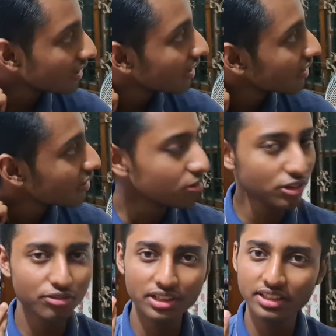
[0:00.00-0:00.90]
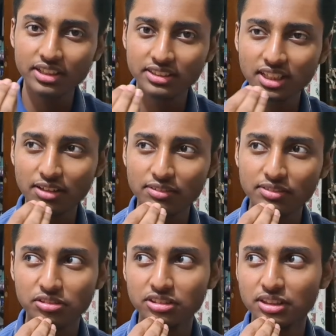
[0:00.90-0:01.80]
And the funny thing is, I was
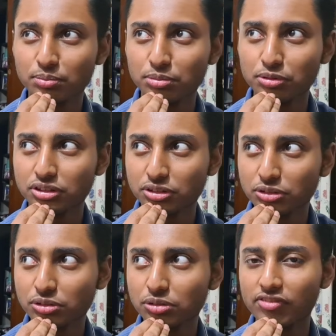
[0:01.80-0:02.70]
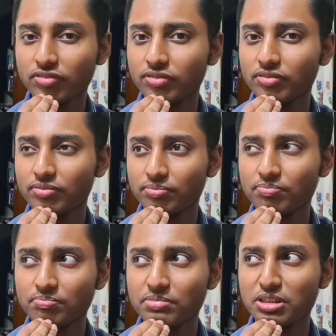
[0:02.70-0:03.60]
actually supposed to give
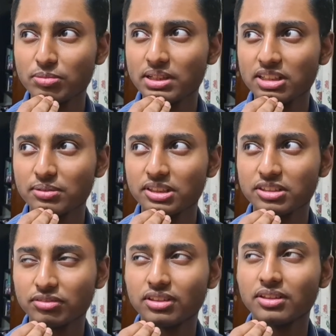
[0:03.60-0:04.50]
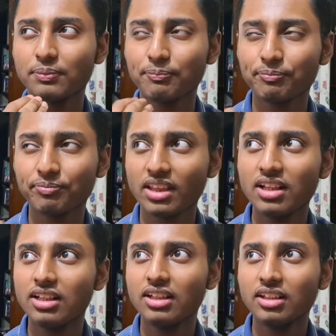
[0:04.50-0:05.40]
Pure Mathematics 1
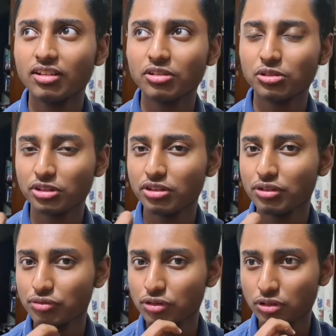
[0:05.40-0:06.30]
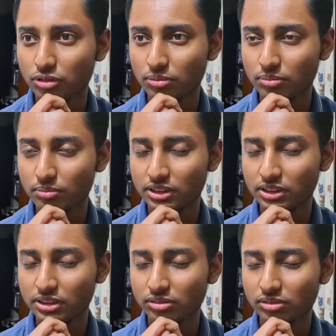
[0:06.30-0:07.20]
on 2024 May
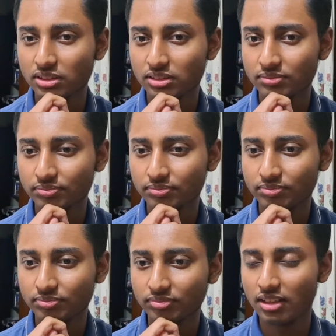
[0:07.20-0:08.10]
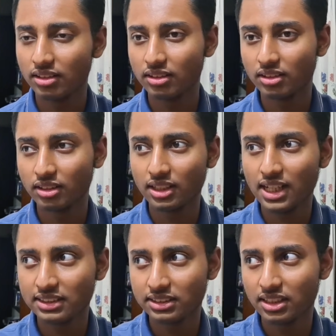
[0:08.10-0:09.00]
June, but
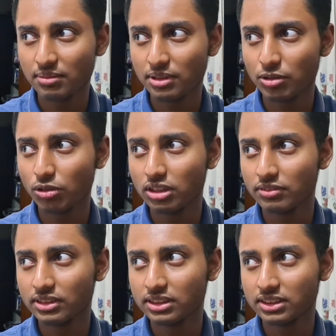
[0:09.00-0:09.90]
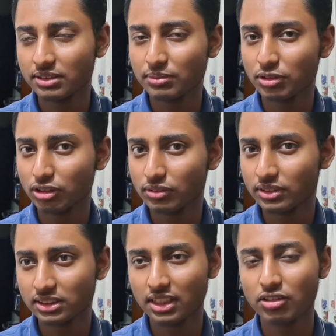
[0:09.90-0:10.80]
as like my O levels in my O
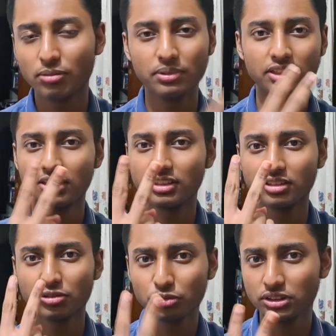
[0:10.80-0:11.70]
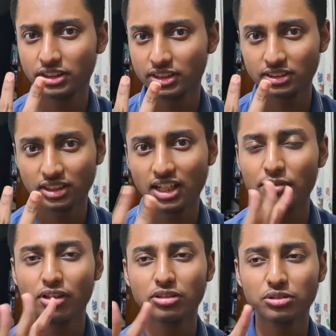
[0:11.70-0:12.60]
levels, I completed it in two sittings. Like, I
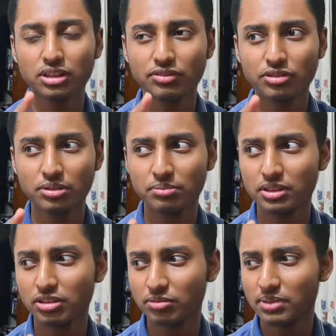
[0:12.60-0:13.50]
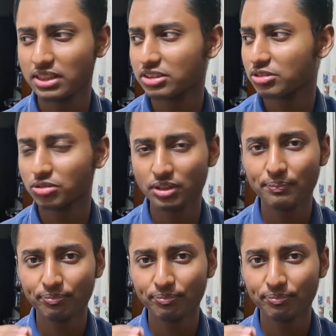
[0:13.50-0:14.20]
will also give you a bit of backstory.